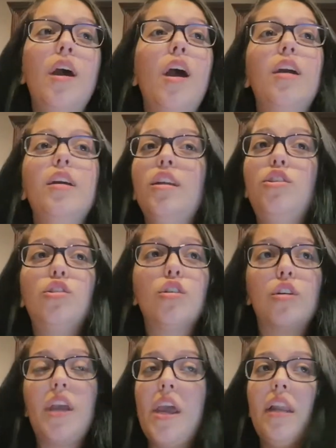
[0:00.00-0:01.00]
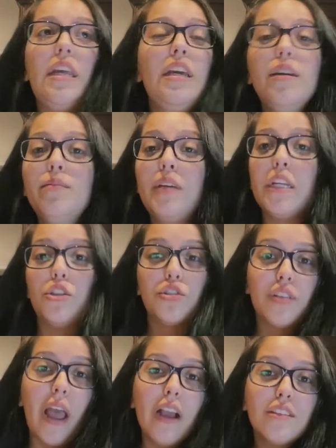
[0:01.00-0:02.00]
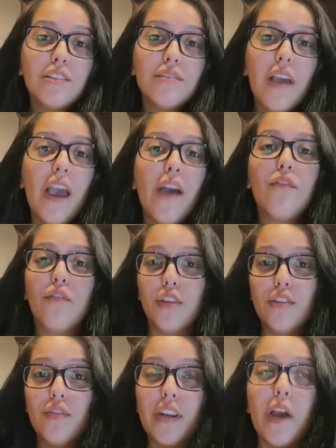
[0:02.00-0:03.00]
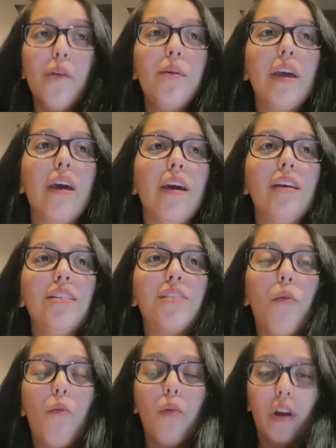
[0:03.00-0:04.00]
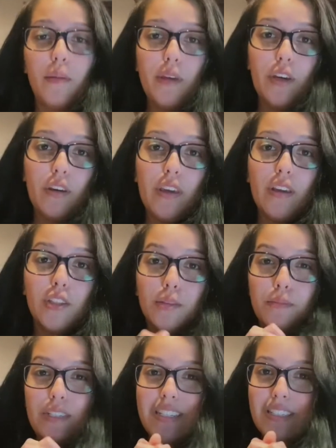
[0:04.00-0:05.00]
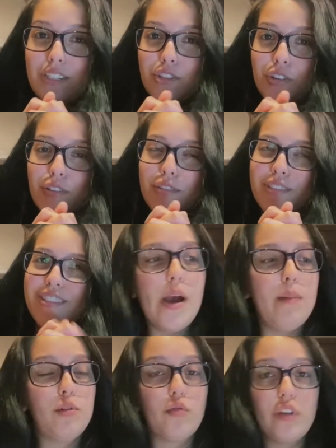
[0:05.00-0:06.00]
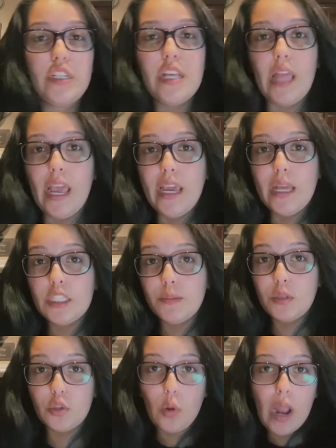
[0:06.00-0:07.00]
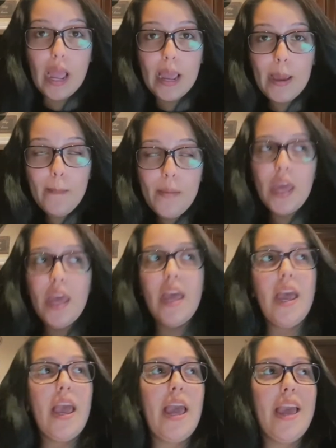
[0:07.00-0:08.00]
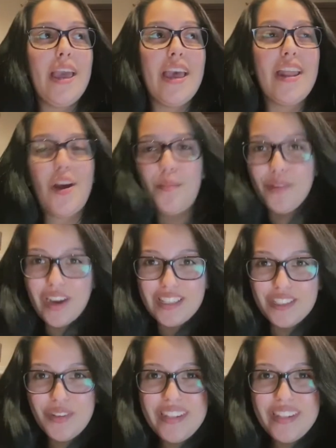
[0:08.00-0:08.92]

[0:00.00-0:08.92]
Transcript: get your candy, get your snacks for this video because we're gonna be cooking some Disney churros. Don't forget to like and subscribe, and I hope you guys enjoy.